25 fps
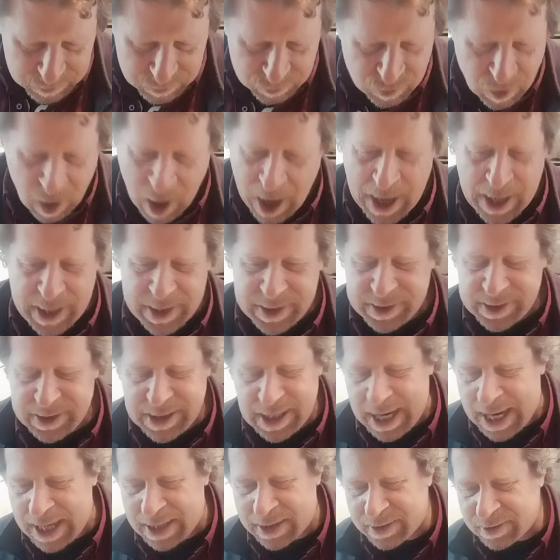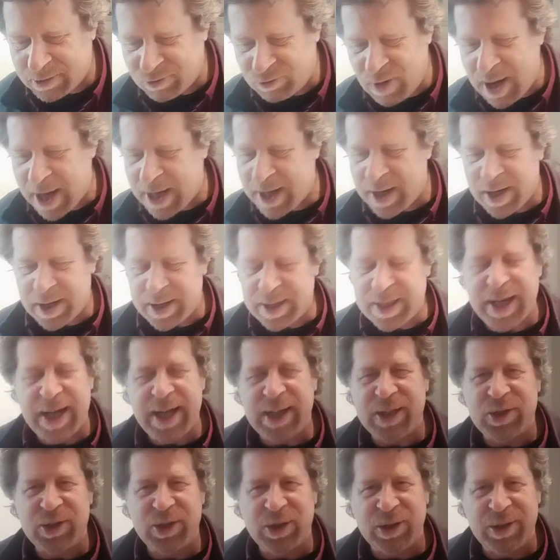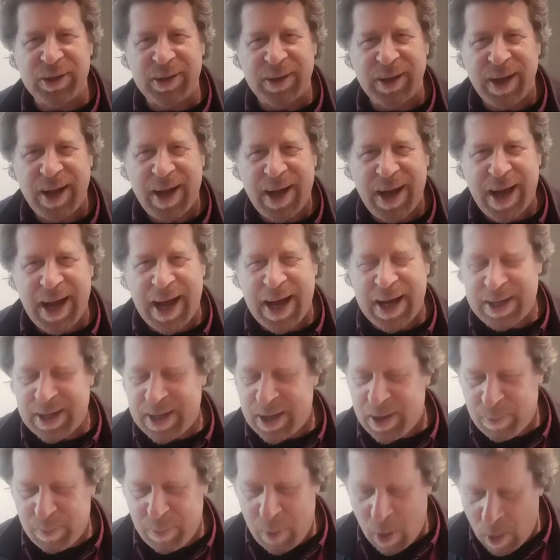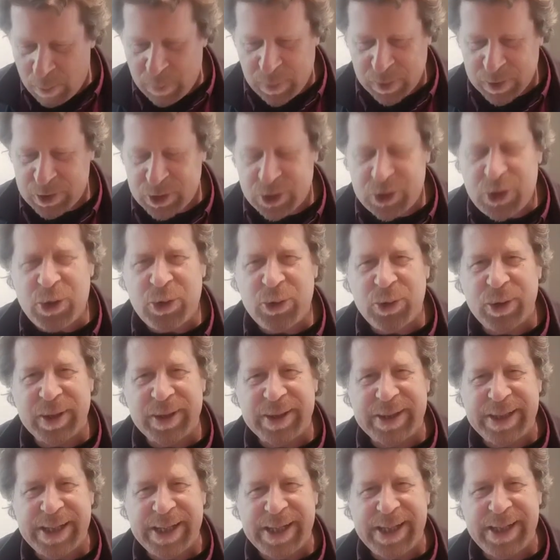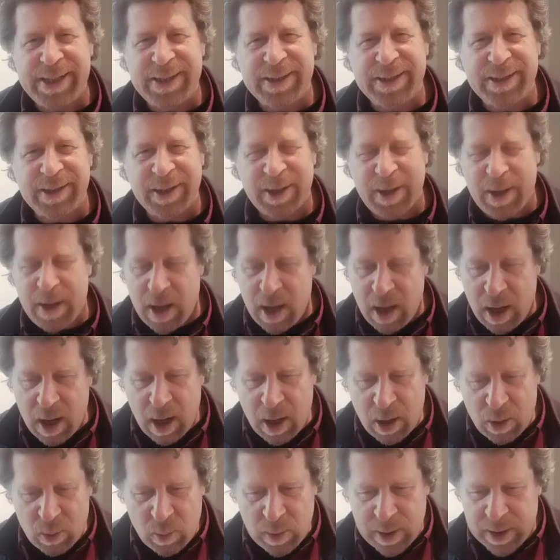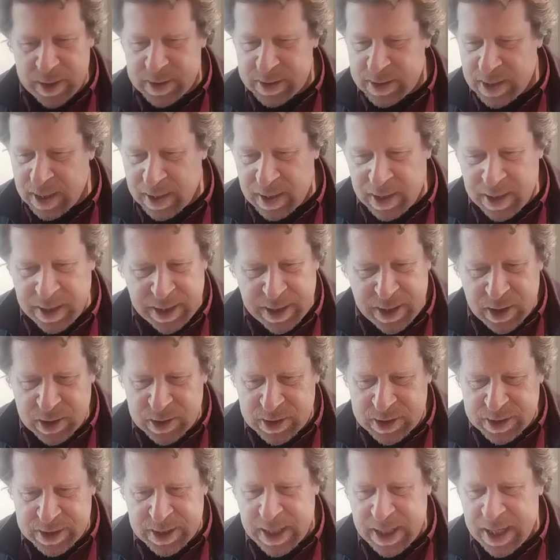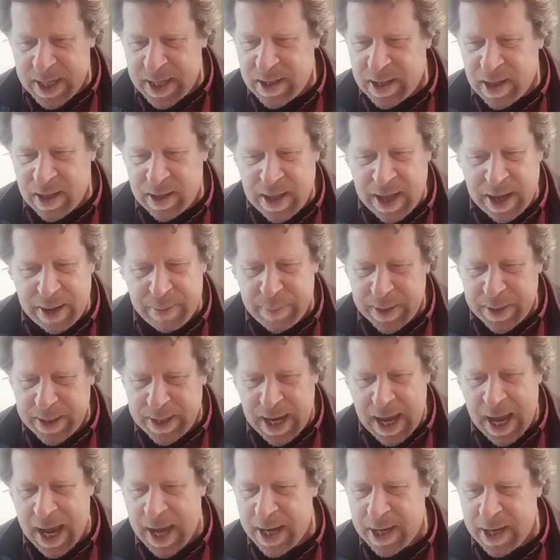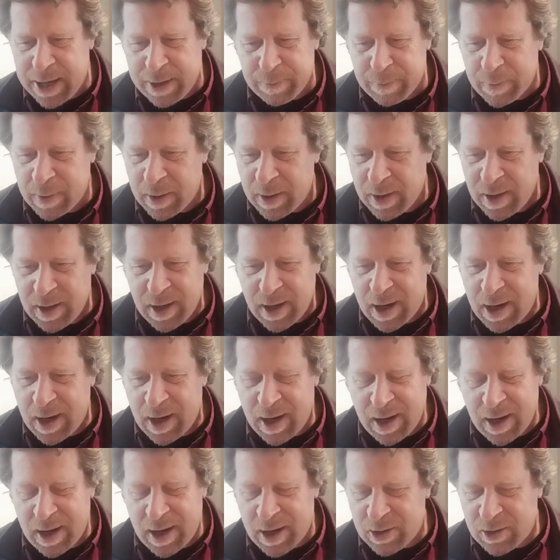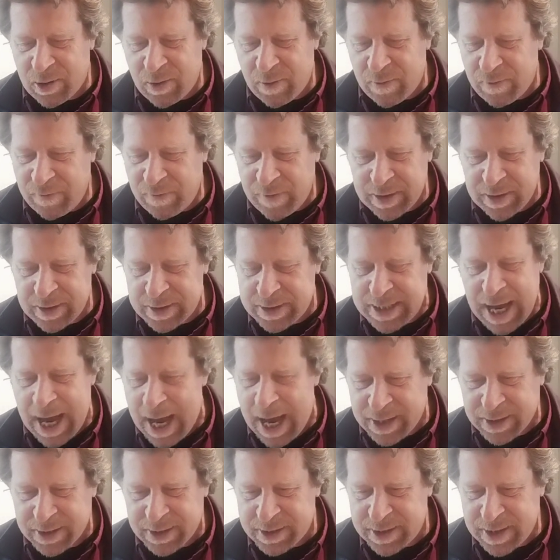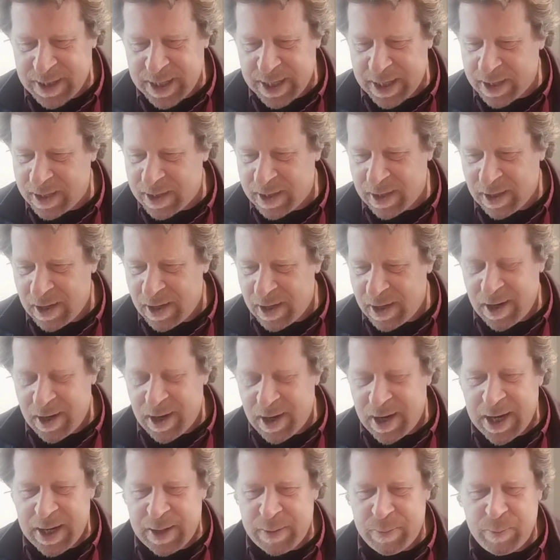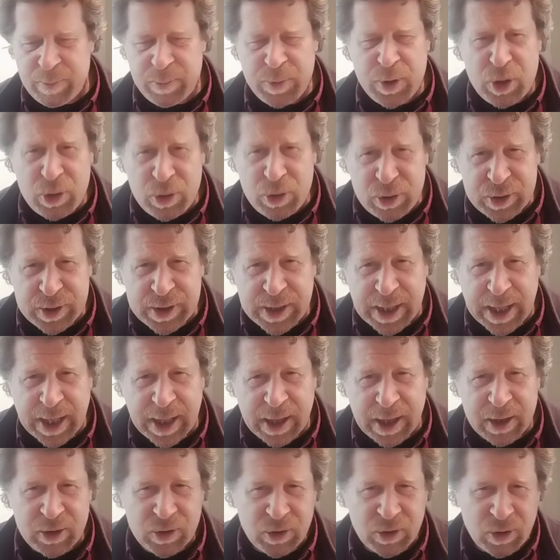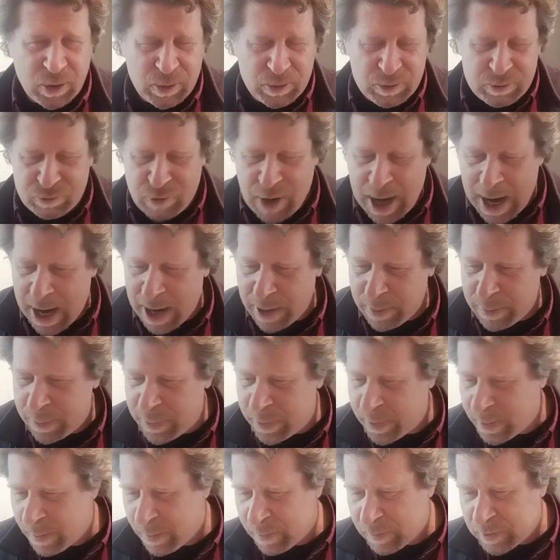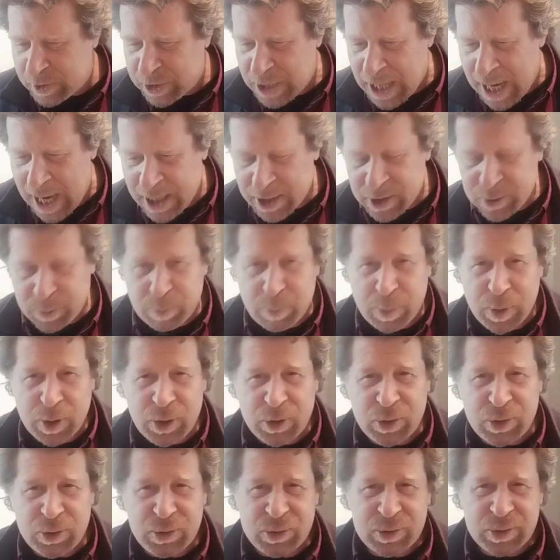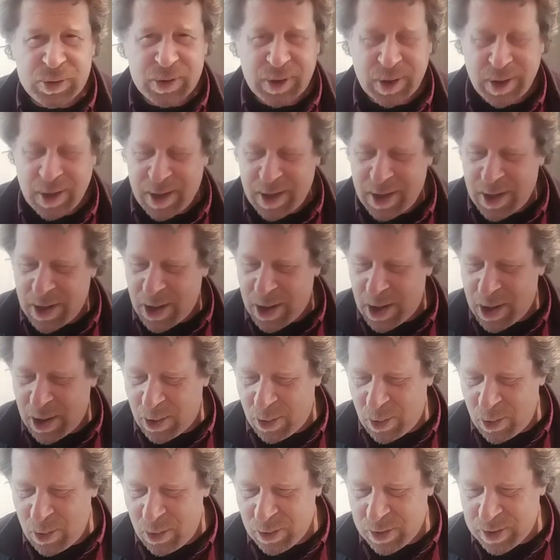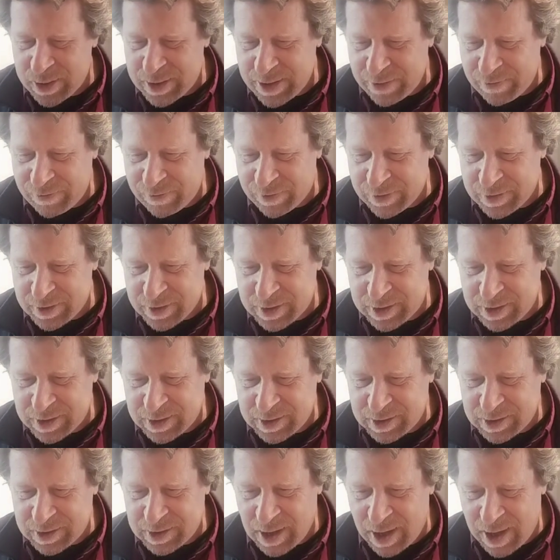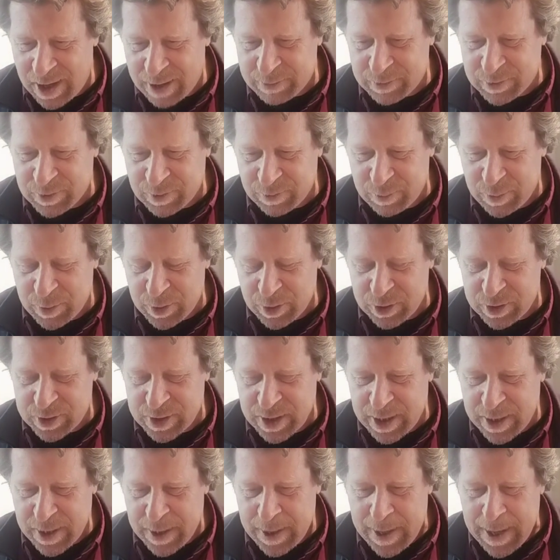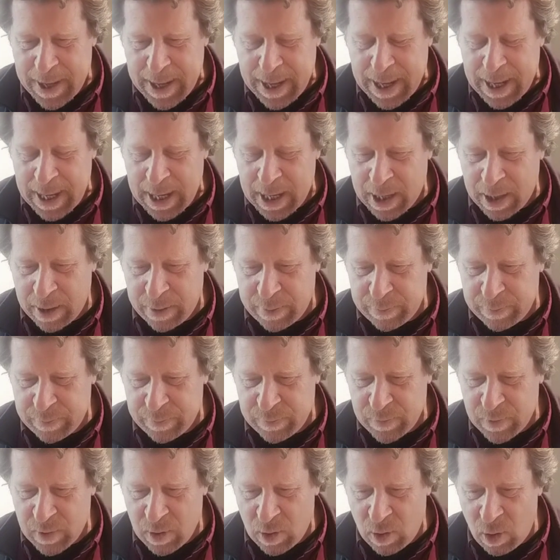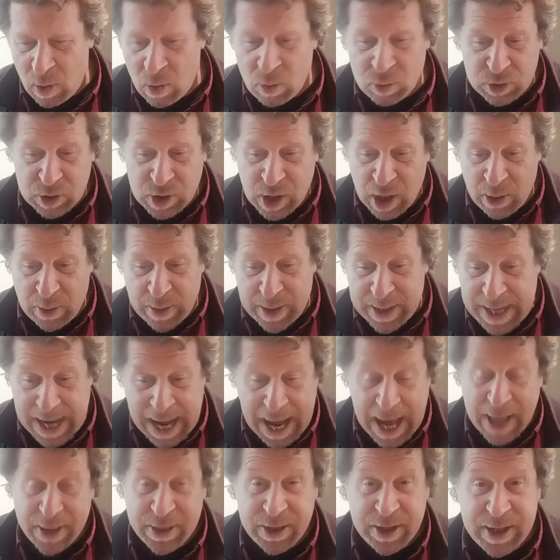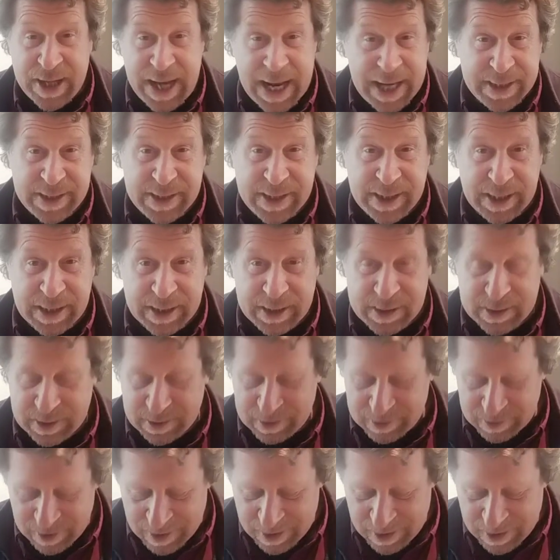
rights and recognition and uh, opportunities. Uh, we suddenly could see that they became uh, fantastic in music. You got rap, jazz, blues, uh, all the different types of music. Um, also in athletics,